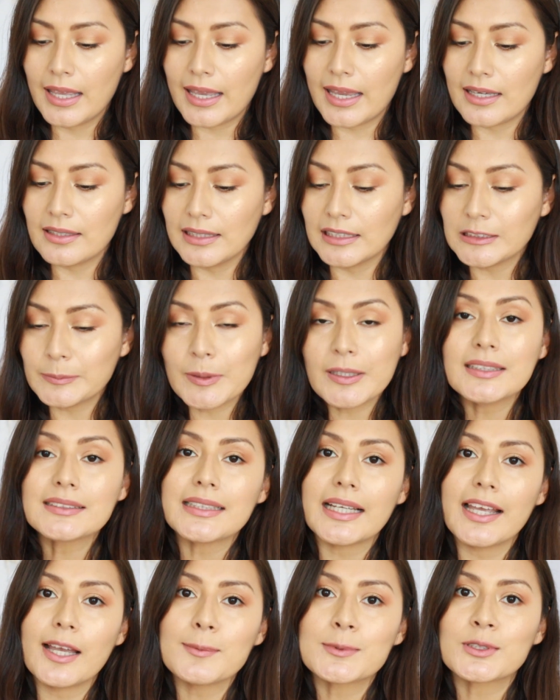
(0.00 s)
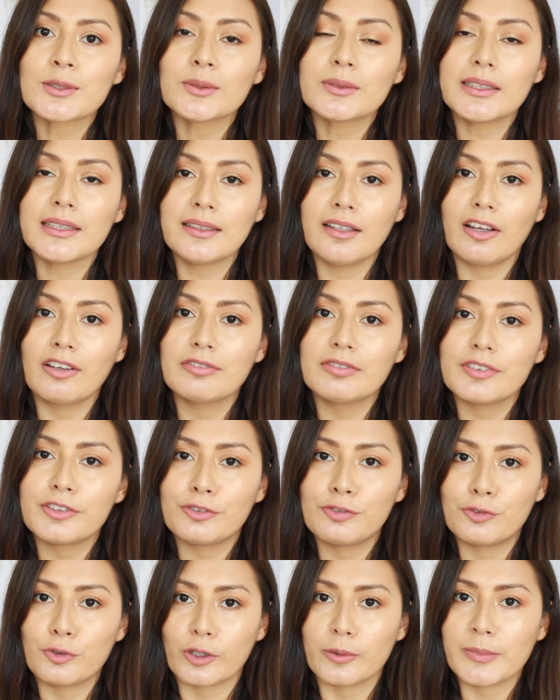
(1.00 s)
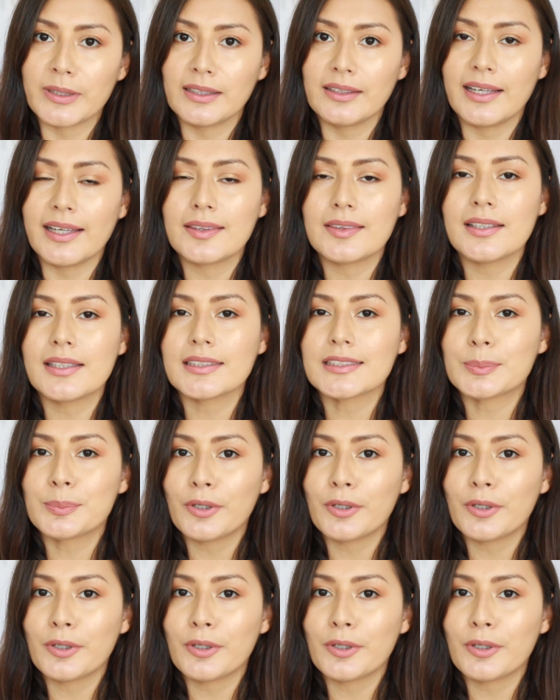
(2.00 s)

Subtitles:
and that's because I absolutely love the formula. I think it's